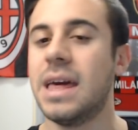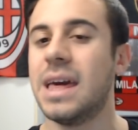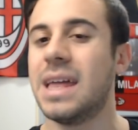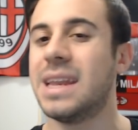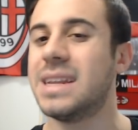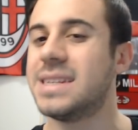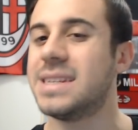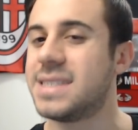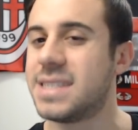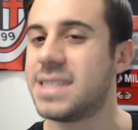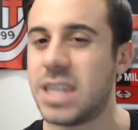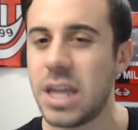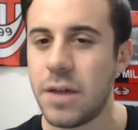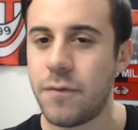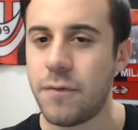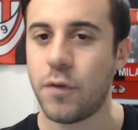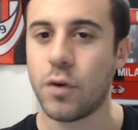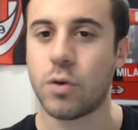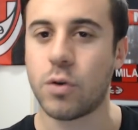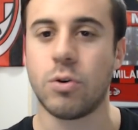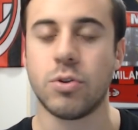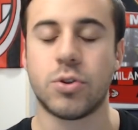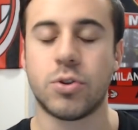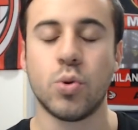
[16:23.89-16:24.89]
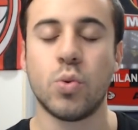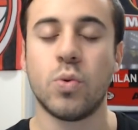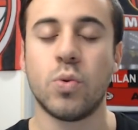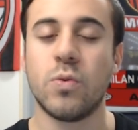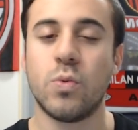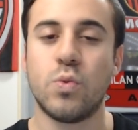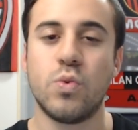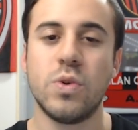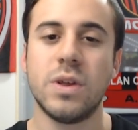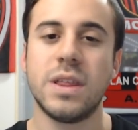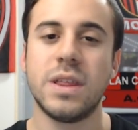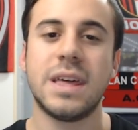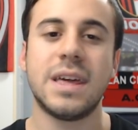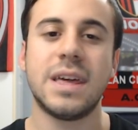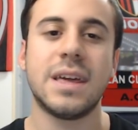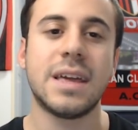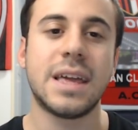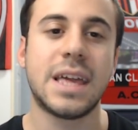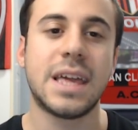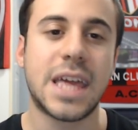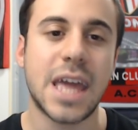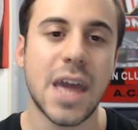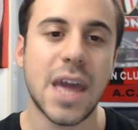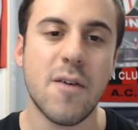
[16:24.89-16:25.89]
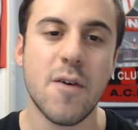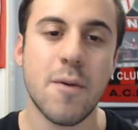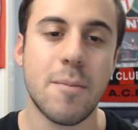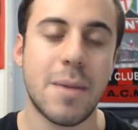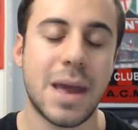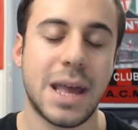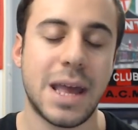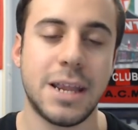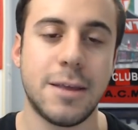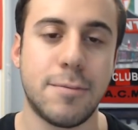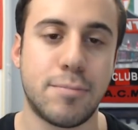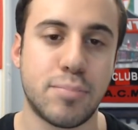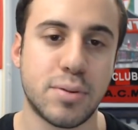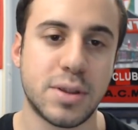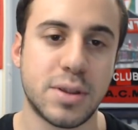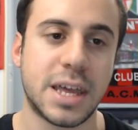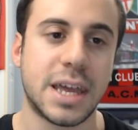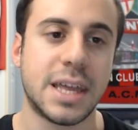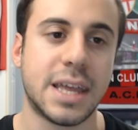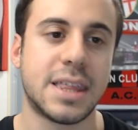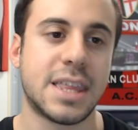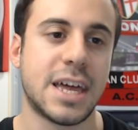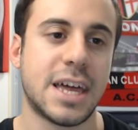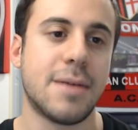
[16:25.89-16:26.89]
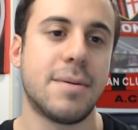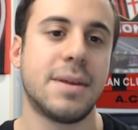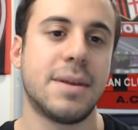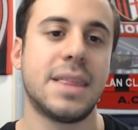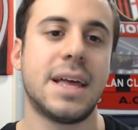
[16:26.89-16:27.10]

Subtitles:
it is difficult to really give him any playing time.